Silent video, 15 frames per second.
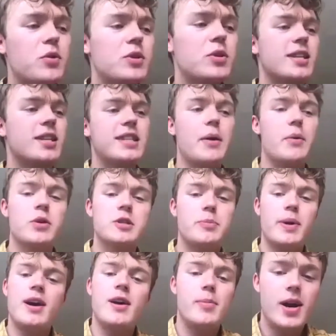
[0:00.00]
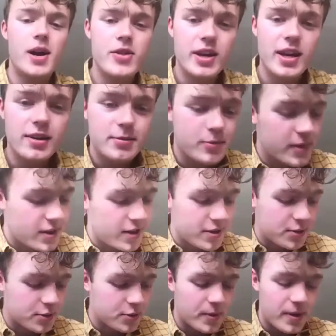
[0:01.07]
says that one's better, but I think Housewarming
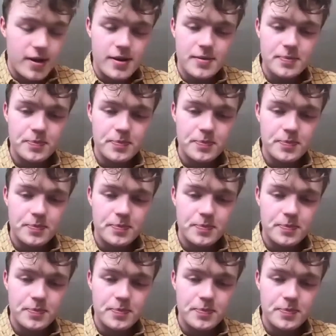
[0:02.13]
Castle's better.